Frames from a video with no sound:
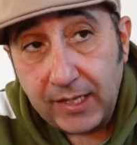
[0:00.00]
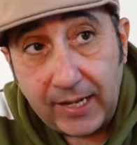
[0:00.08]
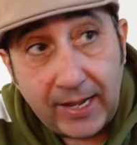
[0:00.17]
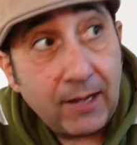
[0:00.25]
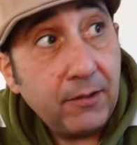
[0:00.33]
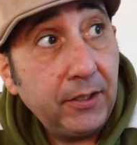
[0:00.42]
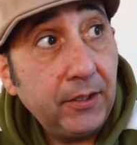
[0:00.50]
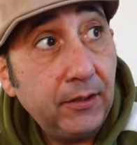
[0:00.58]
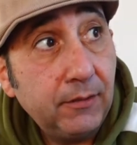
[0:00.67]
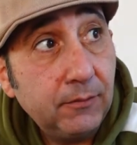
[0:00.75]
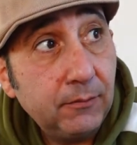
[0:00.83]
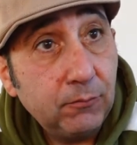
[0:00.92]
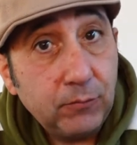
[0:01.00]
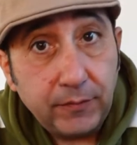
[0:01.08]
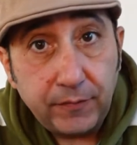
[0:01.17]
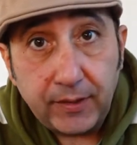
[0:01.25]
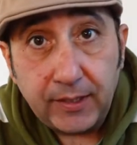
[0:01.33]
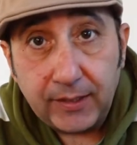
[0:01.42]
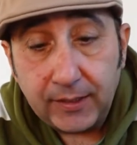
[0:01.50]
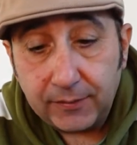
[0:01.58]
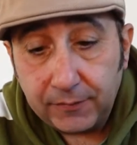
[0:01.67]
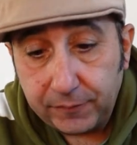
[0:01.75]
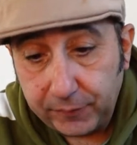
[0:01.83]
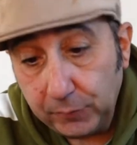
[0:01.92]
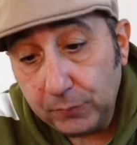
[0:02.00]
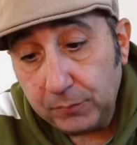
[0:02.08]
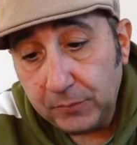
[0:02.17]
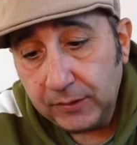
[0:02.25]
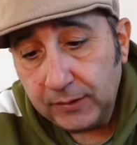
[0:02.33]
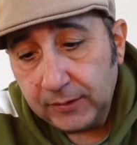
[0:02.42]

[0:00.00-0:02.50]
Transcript: outing with film.